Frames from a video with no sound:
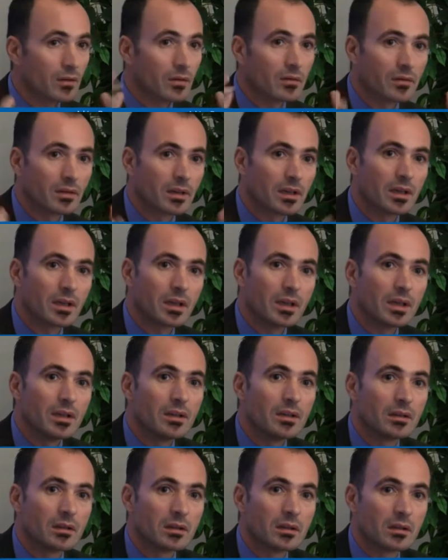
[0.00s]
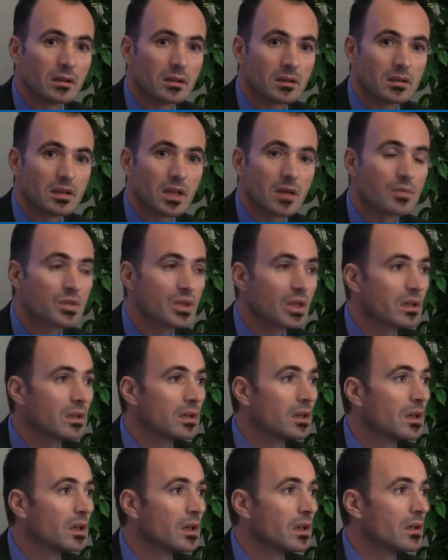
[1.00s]
kind of hidden
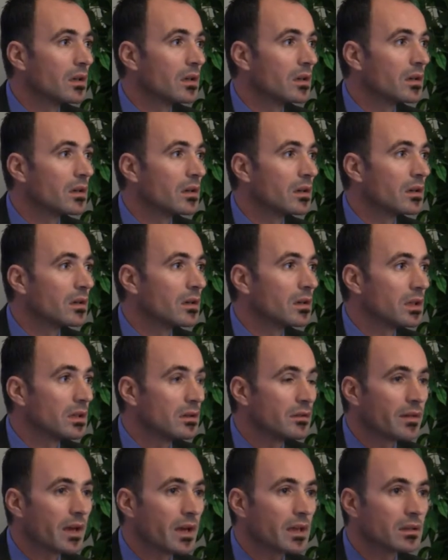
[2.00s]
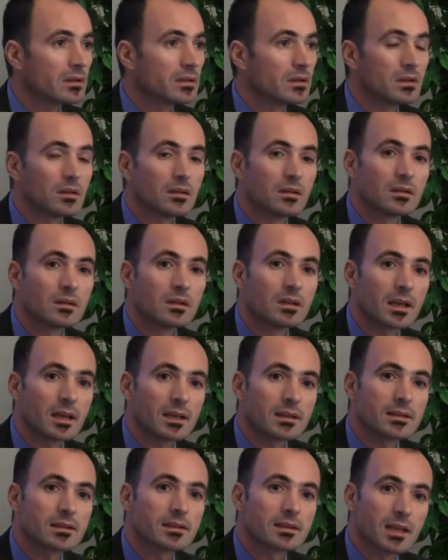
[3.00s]
subject. In fact, the
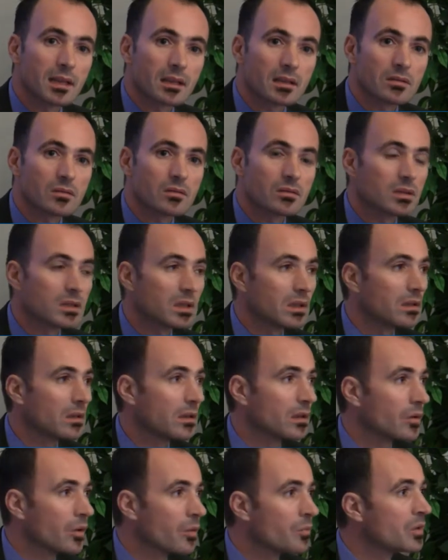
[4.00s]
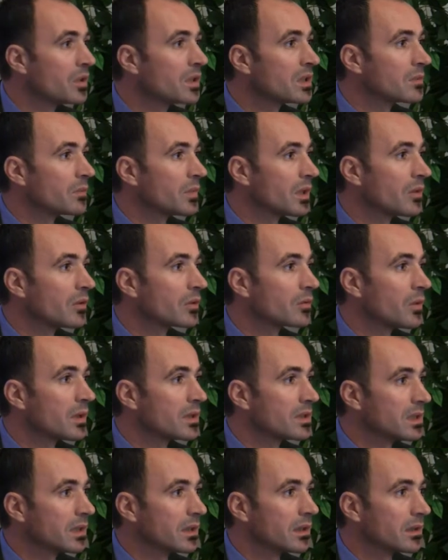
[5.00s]
last census in the communist period
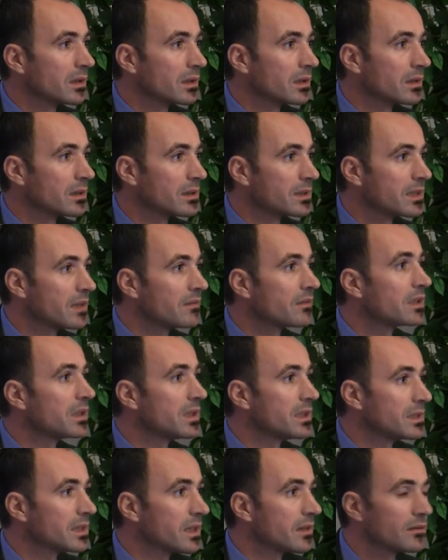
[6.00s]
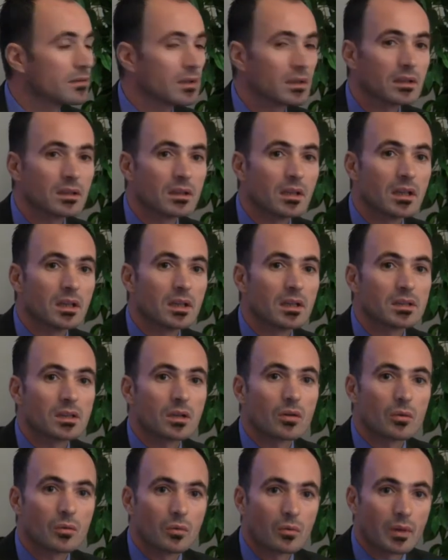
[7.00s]
was in 77,
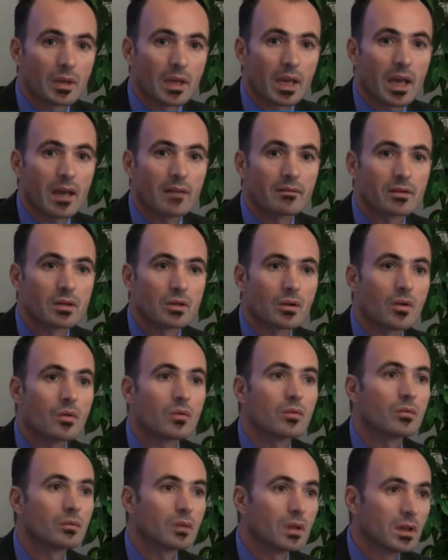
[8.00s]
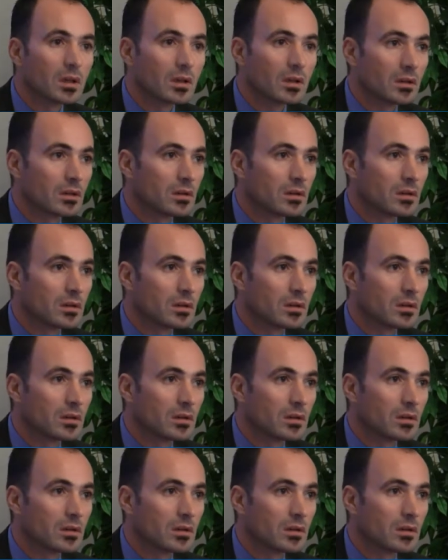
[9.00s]
so we have no